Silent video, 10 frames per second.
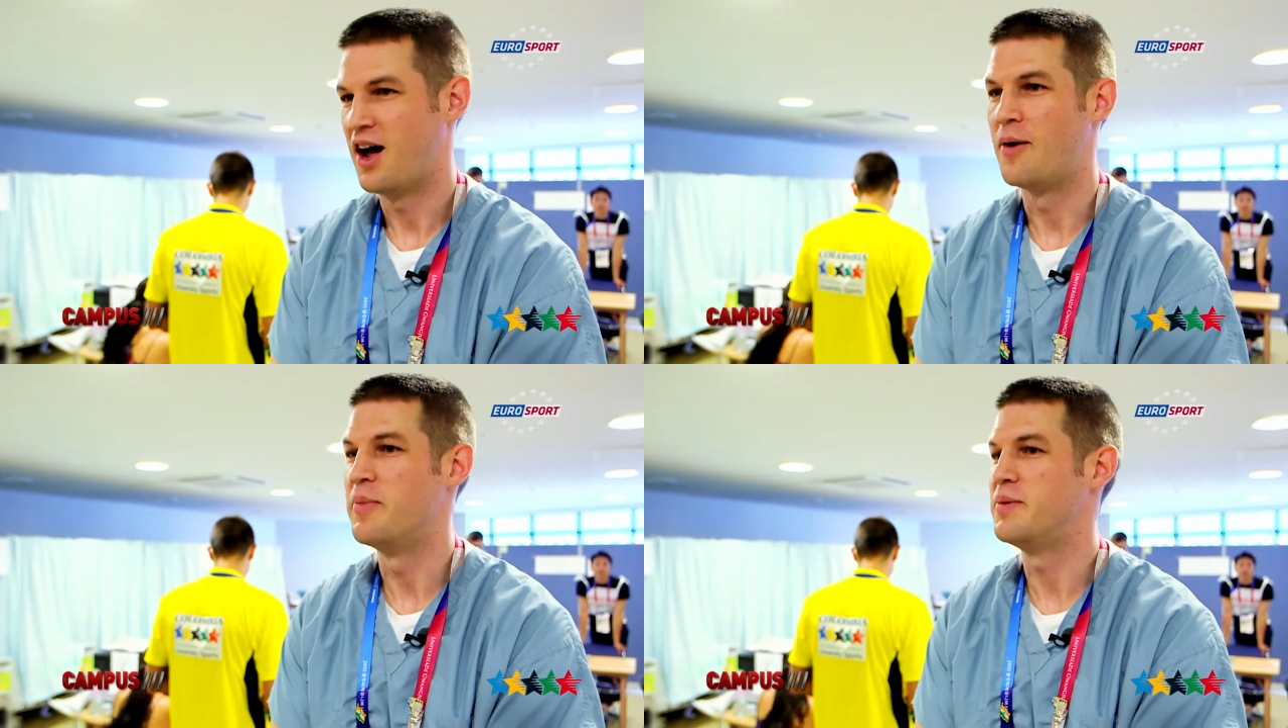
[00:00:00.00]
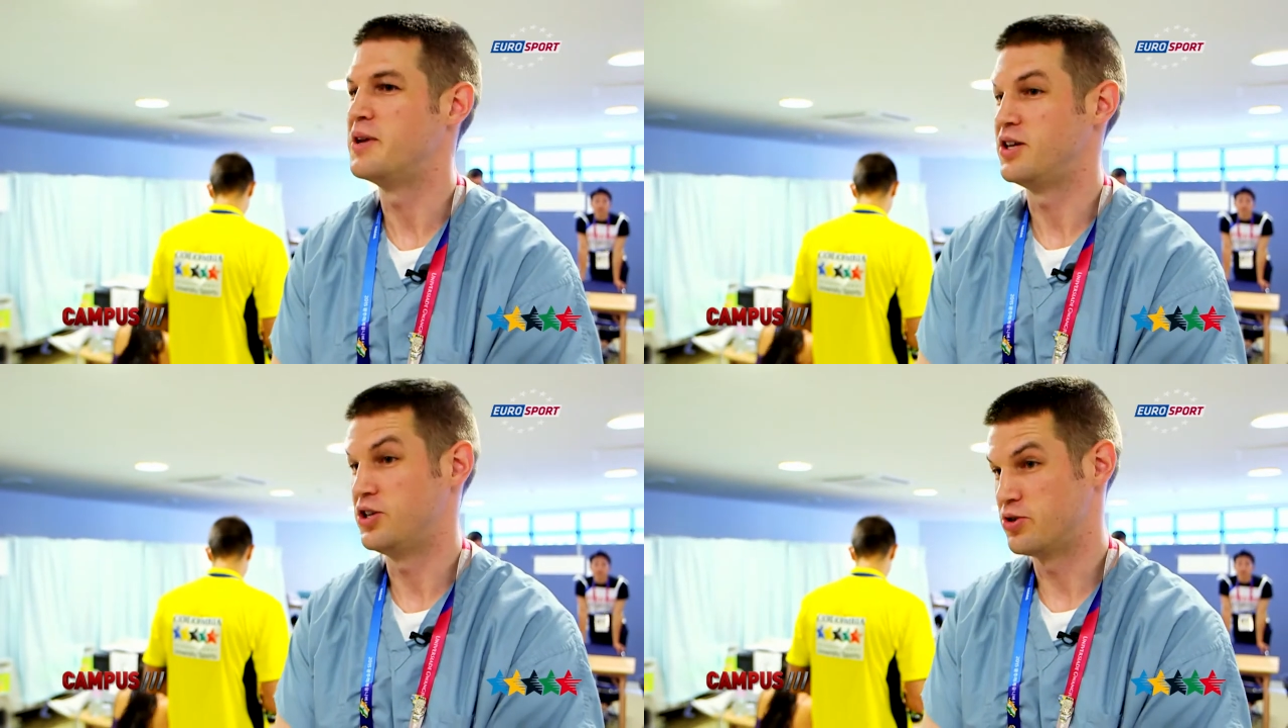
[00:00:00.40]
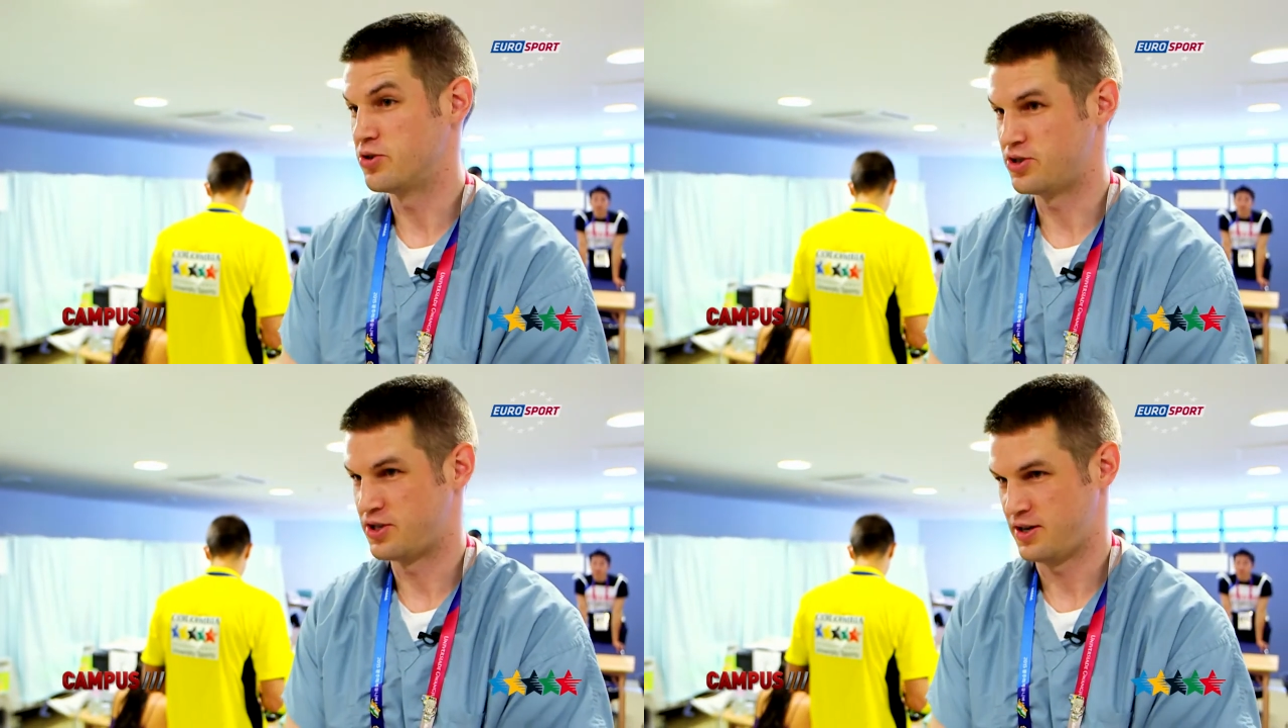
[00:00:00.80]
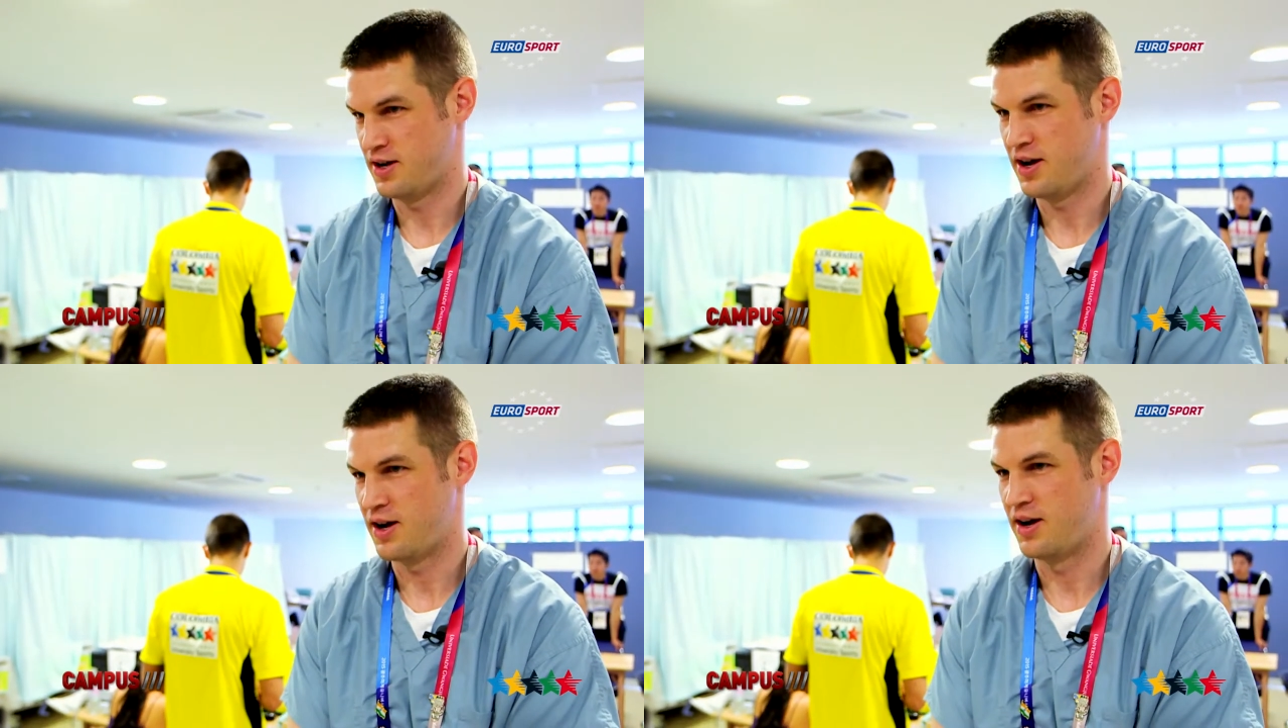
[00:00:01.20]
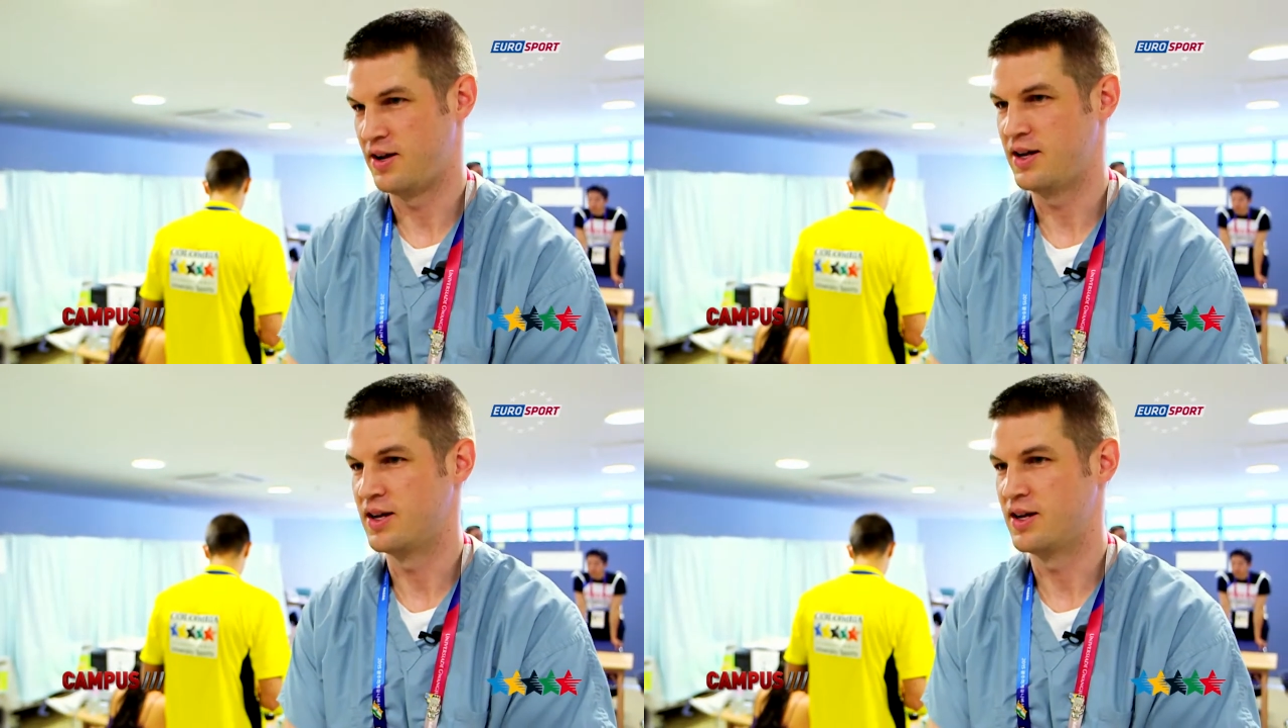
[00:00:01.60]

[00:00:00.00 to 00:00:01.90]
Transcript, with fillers: uh, many, many years uh,